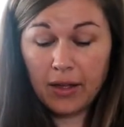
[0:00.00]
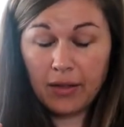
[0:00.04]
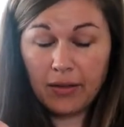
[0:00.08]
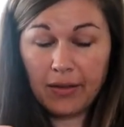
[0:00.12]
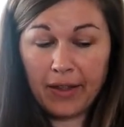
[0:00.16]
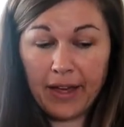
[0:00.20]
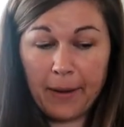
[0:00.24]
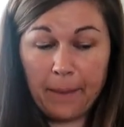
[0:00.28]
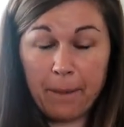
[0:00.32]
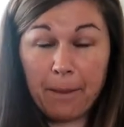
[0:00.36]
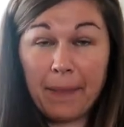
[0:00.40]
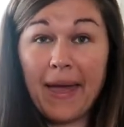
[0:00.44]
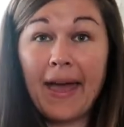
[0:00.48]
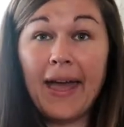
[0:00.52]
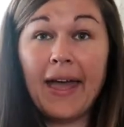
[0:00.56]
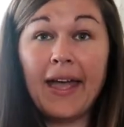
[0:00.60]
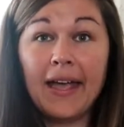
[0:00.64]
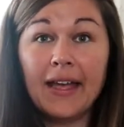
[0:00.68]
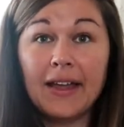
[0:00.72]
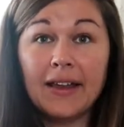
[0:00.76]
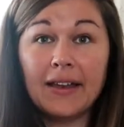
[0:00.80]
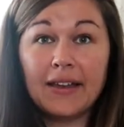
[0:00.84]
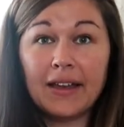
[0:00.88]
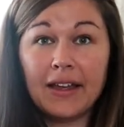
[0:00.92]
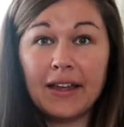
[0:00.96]
like
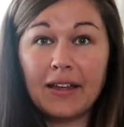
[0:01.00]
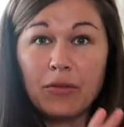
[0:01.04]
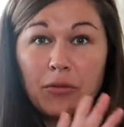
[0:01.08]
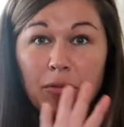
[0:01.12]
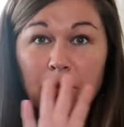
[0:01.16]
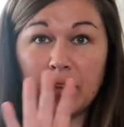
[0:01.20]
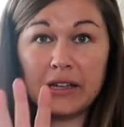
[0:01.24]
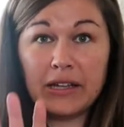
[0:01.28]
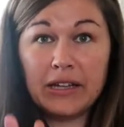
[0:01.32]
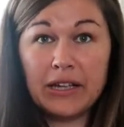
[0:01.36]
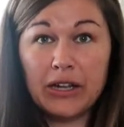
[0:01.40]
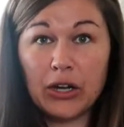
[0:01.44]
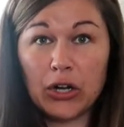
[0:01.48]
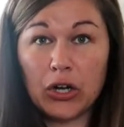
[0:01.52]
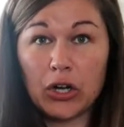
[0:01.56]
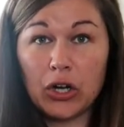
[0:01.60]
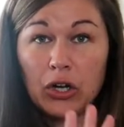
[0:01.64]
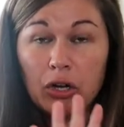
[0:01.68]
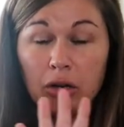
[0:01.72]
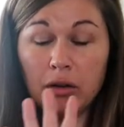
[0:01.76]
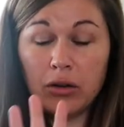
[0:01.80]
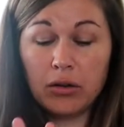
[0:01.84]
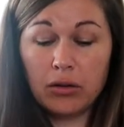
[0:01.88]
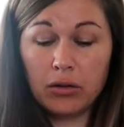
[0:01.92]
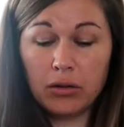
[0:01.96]
paint, like
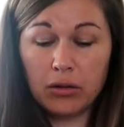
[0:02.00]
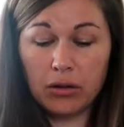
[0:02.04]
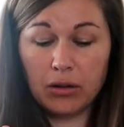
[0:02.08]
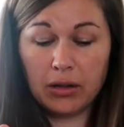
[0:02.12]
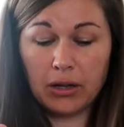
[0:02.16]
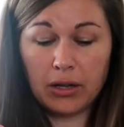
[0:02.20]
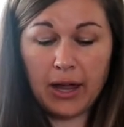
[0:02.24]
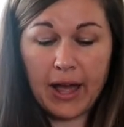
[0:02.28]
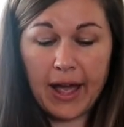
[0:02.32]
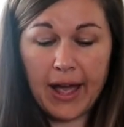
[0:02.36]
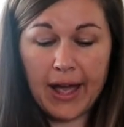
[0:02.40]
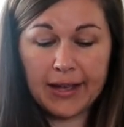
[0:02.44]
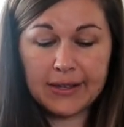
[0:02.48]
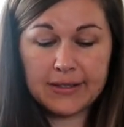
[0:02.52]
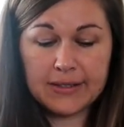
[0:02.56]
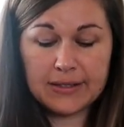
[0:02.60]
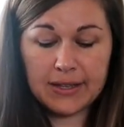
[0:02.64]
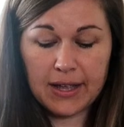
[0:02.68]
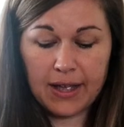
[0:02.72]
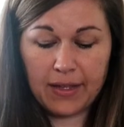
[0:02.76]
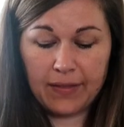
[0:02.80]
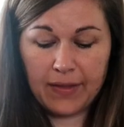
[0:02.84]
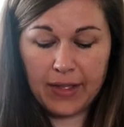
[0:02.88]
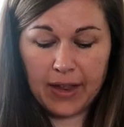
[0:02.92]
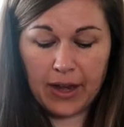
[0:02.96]
clear glass,
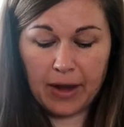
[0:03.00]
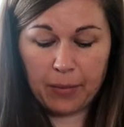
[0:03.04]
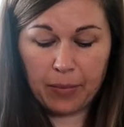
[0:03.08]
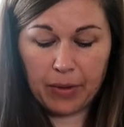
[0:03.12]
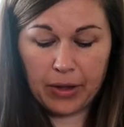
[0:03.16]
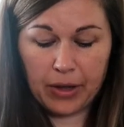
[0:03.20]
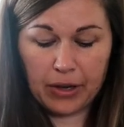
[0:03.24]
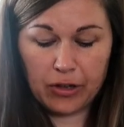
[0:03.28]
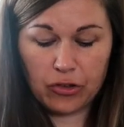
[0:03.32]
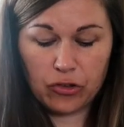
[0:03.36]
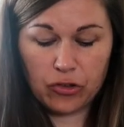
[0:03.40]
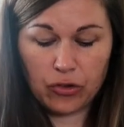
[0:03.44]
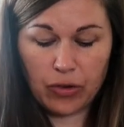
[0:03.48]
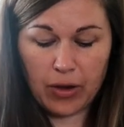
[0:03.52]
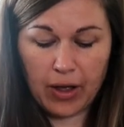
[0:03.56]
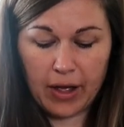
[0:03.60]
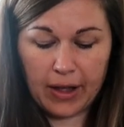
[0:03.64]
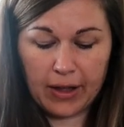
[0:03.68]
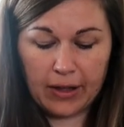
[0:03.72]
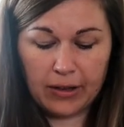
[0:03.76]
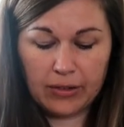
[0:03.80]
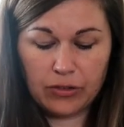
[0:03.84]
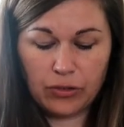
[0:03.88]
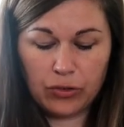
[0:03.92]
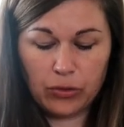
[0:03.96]
and then I'm gonna
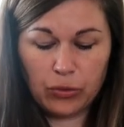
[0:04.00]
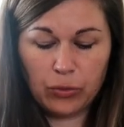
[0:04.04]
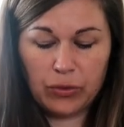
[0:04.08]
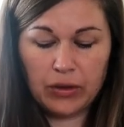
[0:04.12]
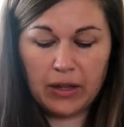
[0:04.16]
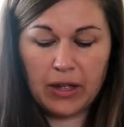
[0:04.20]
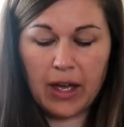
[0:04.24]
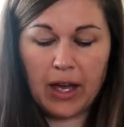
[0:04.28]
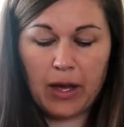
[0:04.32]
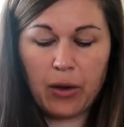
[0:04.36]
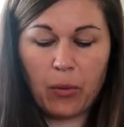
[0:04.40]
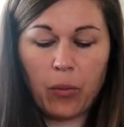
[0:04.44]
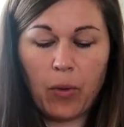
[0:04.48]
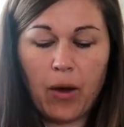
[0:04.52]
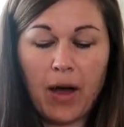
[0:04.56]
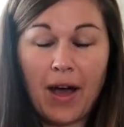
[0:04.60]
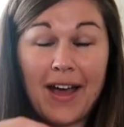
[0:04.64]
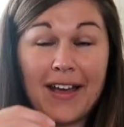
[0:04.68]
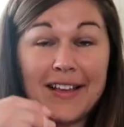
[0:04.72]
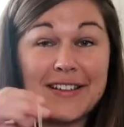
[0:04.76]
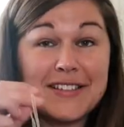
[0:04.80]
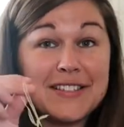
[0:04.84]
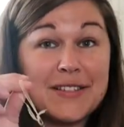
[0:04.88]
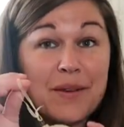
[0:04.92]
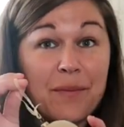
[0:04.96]
try to
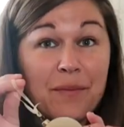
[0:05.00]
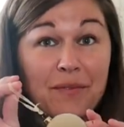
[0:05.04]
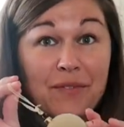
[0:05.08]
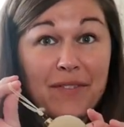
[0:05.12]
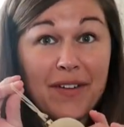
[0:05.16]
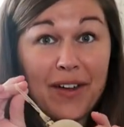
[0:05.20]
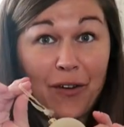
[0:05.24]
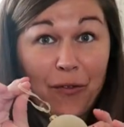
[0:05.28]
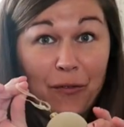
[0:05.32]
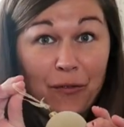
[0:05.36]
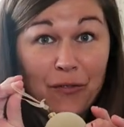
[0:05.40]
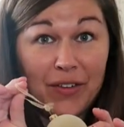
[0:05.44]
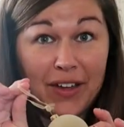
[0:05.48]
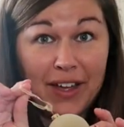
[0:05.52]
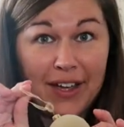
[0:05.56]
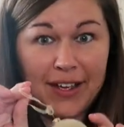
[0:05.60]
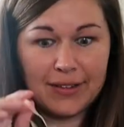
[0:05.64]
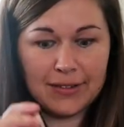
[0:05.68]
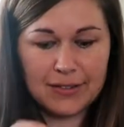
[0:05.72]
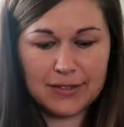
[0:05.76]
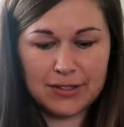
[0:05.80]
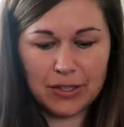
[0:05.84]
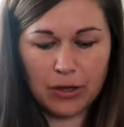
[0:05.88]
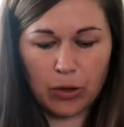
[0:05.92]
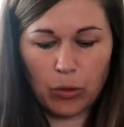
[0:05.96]
DIY some velvet.
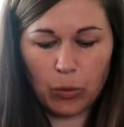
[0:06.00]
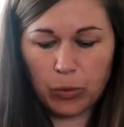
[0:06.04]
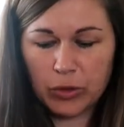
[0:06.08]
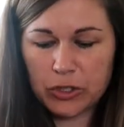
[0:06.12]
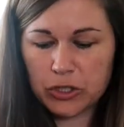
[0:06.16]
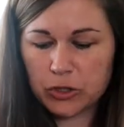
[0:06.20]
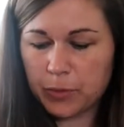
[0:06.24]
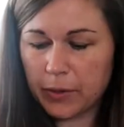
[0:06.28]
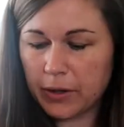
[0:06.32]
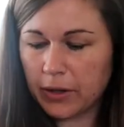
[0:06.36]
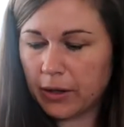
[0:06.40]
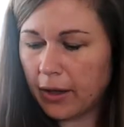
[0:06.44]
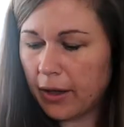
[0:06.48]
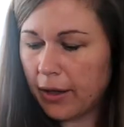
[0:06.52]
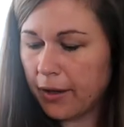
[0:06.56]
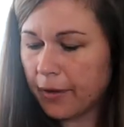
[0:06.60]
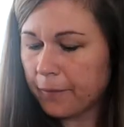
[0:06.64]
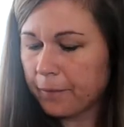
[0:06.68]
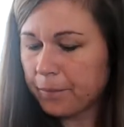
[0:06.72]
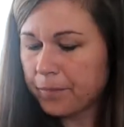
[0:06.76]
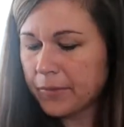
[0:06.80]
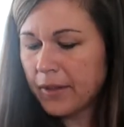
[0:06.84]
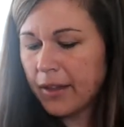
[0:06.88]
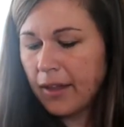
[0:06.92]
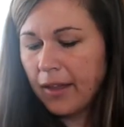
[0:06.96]
So wish me luck.
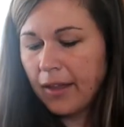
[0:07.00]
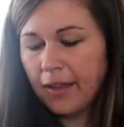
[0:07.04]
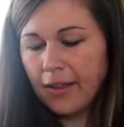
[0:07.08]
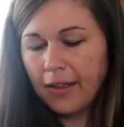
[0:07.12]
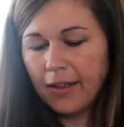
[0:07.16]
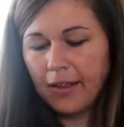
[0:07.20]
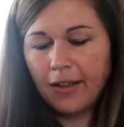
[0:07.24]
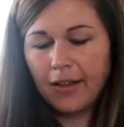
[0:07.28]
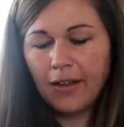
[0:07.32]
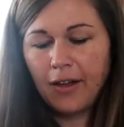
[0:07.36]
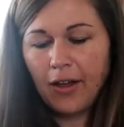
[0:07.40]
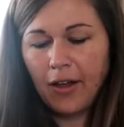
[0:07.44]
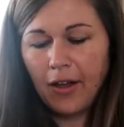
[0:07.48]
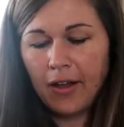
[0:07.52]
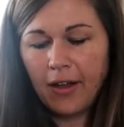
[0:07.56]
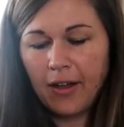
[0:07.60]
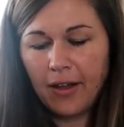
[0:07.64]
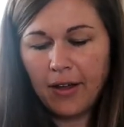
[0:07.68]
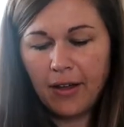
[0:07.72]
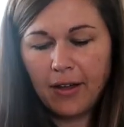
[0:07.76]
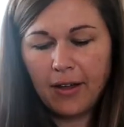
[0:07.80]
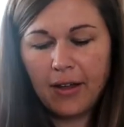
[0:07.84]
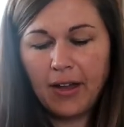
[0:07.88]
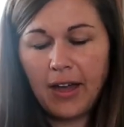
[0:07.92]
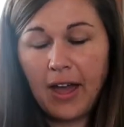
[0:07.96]

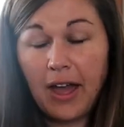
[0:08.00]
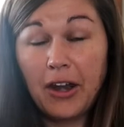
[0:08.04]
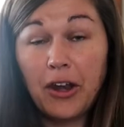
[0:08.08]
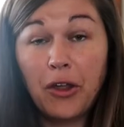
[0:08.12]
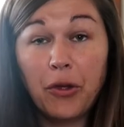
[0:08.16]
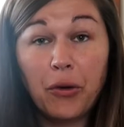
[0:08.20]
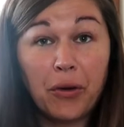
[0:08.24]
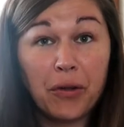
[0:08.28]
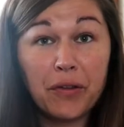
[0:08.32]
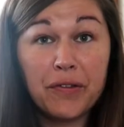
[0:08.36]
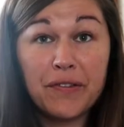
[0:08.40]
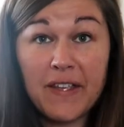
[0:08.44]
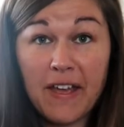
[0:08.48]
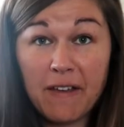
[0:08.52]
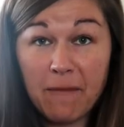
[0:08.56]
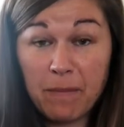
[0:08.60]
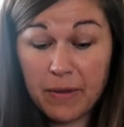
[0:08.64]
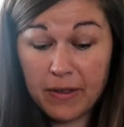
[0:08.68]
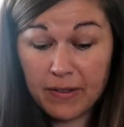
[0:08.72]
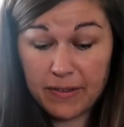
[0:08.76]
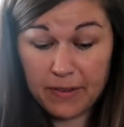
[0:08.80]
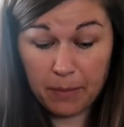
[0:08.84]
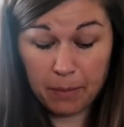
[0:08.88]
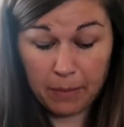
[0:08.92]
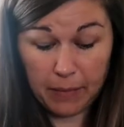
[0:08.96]
I know it'll save
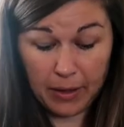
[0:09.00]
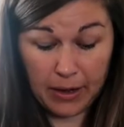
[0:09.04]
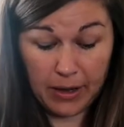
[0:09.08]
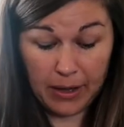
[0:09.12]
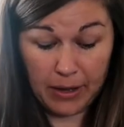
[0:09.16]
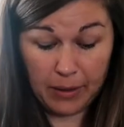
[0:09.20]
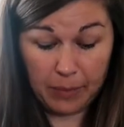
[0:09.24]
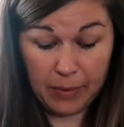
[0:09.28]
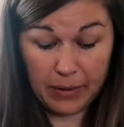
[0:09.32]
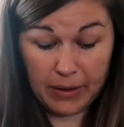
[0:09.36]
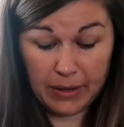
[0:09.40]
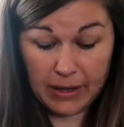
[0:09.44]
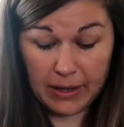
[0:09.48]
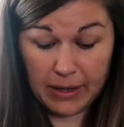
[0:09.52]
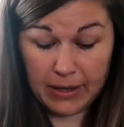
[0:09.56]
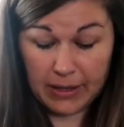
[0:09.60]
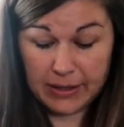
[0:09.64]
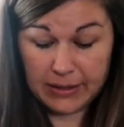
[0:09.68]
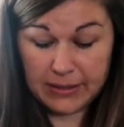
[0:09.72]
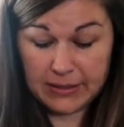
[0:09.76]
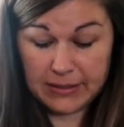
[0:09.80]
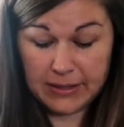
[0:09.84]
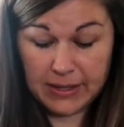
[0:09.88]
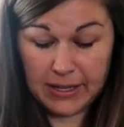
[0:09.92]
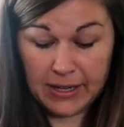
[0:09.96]
me some money,
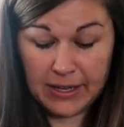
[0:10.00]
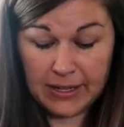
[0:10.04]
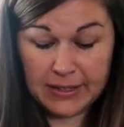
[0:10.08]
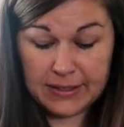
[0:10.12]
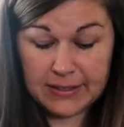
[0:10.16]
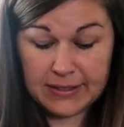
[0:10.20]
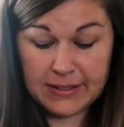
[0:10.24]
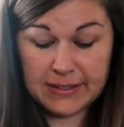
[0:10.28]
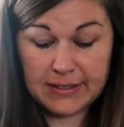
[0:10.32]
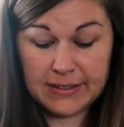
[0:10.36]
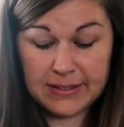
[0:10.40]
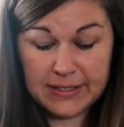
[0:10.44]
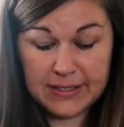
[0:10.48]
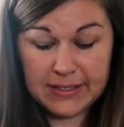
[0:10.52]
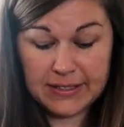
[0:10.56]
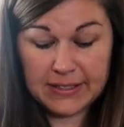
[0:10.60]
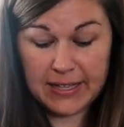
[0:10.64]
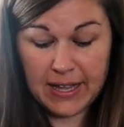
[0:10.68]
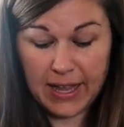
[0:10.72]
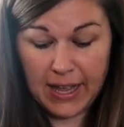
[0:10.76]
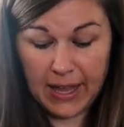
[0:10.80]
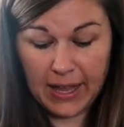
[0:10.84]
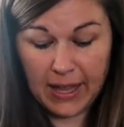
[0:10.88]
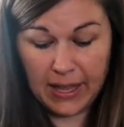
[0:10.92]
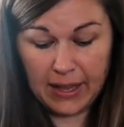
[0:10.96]
because it is
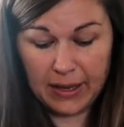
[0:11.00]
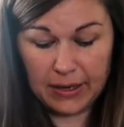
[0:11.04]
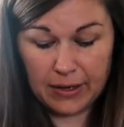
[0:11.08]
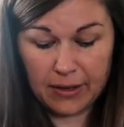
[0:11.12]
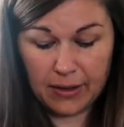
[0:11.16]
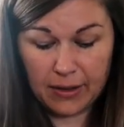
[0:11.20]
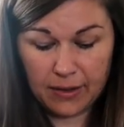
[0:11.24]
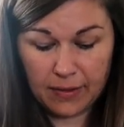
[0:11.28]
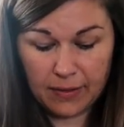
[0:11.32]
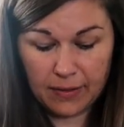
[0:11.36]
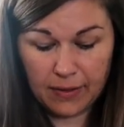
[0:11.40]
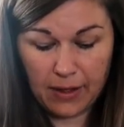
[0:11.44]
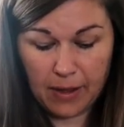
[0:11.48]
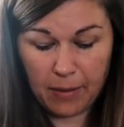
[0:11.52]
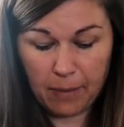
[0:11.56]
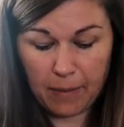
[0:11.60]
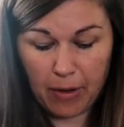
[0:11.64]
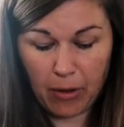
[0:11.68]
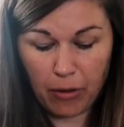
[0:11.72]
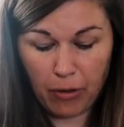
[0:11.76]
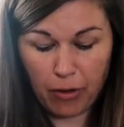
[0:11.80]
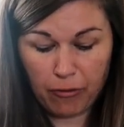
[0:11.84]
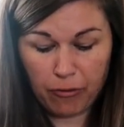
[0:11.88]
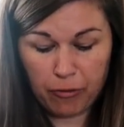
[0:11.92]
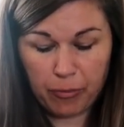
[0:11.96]
insane the
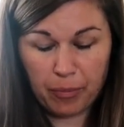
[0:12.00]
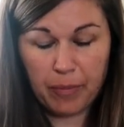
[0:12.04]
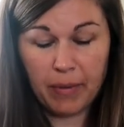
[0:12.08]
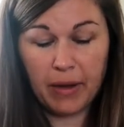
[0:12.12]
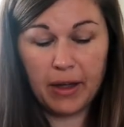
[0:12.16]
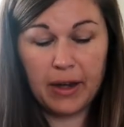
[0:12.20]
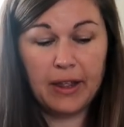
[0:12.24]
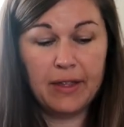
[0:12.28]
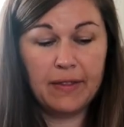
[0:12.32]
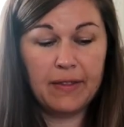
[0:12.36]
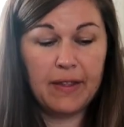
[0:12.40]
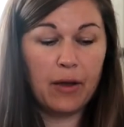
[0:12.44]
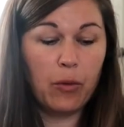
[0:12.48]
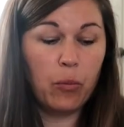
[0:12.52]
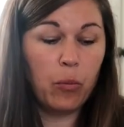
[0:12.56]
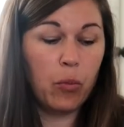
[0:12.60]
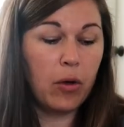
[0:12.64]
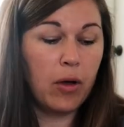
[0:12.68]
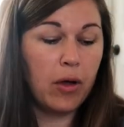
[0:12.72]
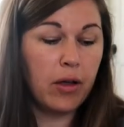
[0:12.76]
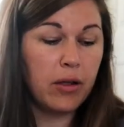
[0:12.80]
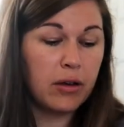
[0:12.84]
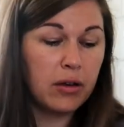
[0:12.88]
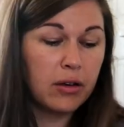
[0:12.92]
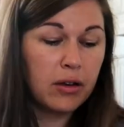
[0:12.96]
amount of money they
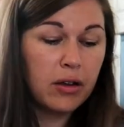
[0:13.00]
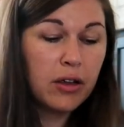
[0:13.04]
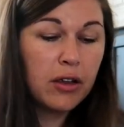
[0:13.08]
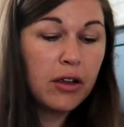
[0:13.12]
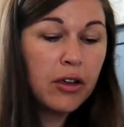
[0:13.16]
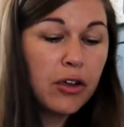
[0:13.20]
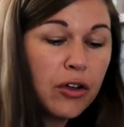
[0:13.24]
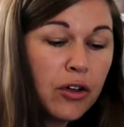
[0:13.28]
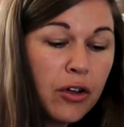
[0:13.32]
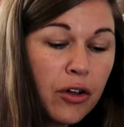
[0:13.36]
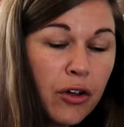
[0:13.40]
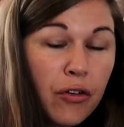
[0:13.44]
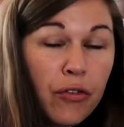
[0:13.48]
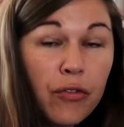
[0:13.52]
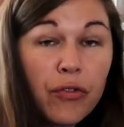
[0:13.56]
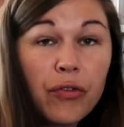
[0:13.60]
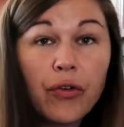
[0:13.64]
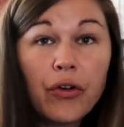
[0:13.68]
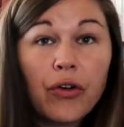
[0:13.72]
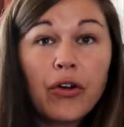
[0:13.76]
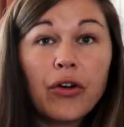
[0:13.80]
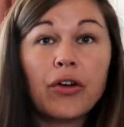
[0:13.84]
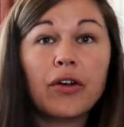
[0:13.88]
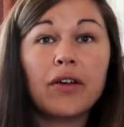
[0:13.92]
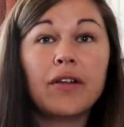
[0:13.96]
want
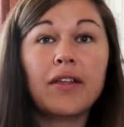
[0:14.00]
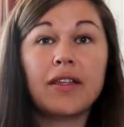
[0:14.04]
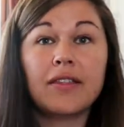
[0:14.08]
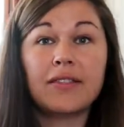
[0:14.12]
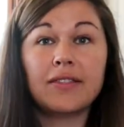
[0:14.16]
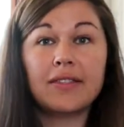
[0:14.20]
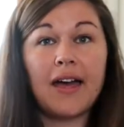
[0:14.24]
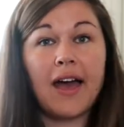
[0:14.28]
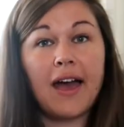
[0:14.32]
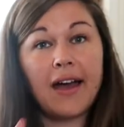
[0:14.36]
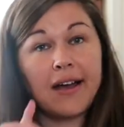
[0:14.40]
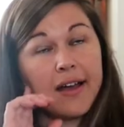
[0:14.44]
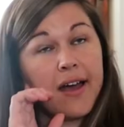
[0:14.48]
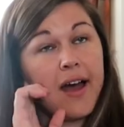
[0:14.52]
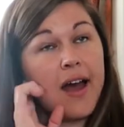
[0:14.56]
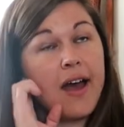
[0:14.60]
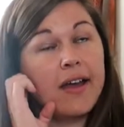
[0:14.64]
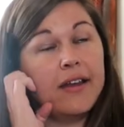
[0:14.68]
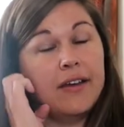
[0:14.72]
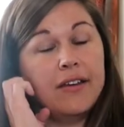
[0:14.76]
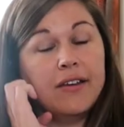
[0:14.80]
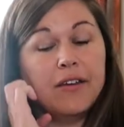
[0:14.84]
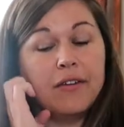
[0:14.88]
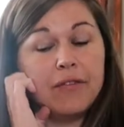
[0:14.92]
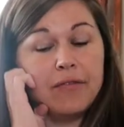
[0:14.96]
for that
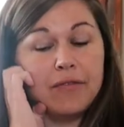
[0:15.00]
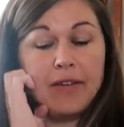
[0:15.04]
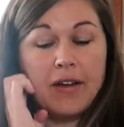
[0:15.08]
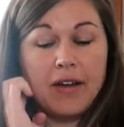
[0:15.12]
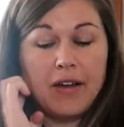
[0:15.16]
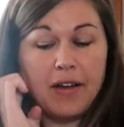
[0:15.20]
kind of